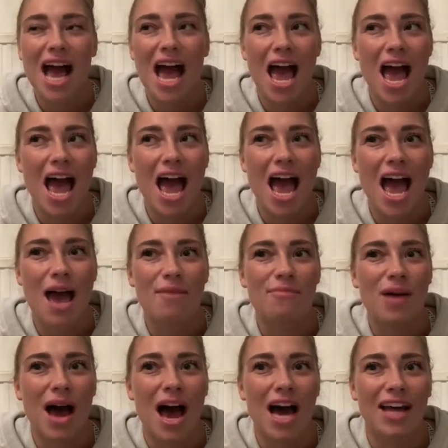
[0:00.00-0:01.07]

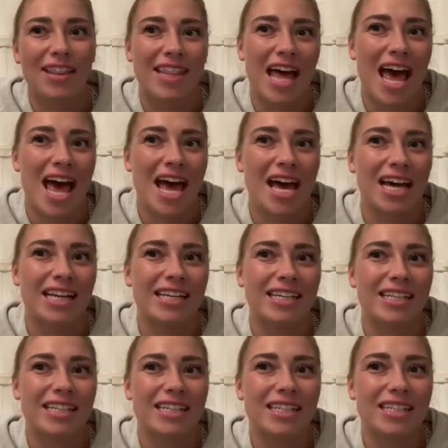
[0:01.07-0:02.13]
And then
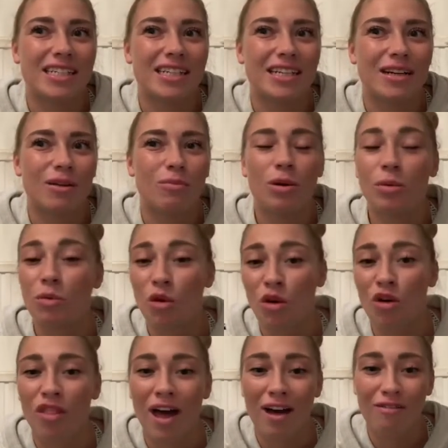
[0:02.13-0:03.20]
we wore
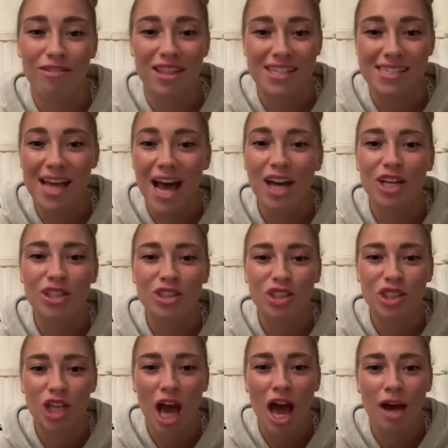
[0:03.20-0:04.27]
that for the second
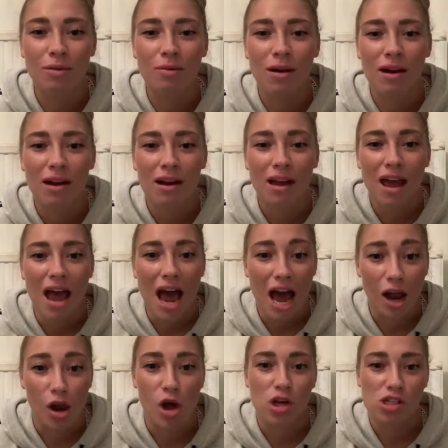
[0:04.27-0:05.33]
show. I
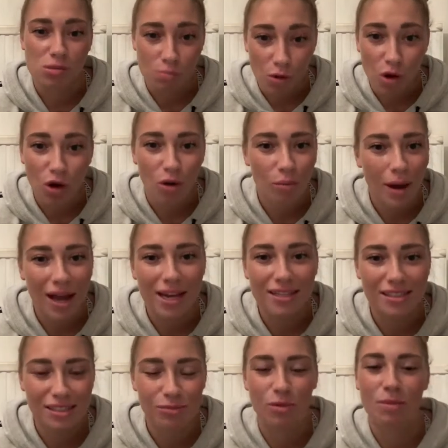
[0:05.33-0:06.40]
lost more
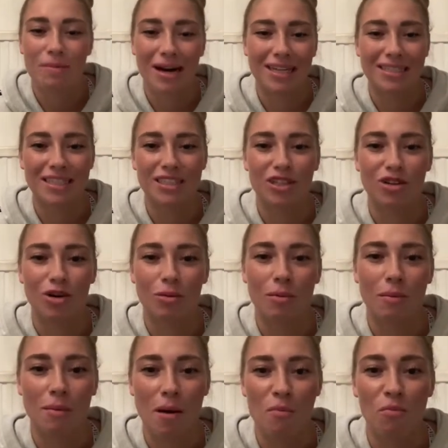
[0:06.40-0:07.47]
weight. We padded it up a
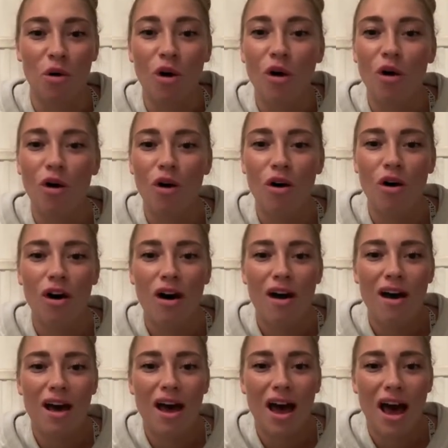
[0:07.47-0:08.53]
bit more.
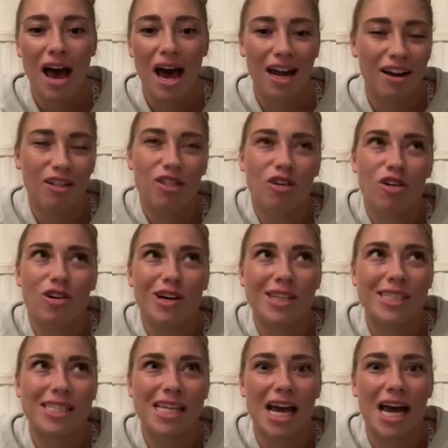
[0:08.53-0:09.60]
And I thought,